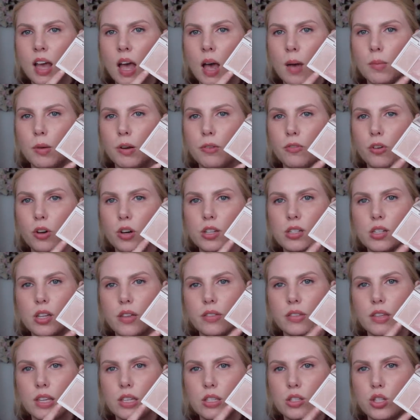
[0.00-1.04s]
I'm gonna focus
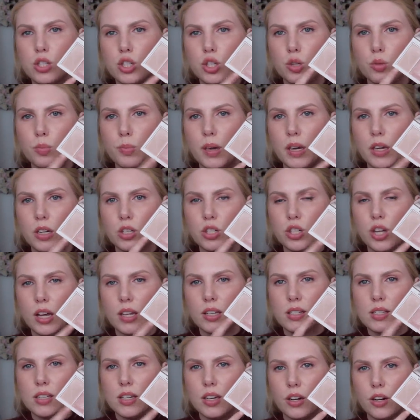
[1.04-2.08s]
on these two pink
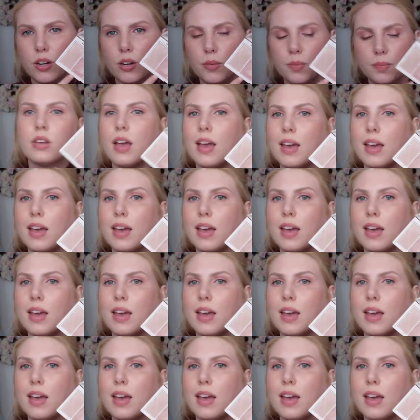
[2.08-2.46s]
shades here.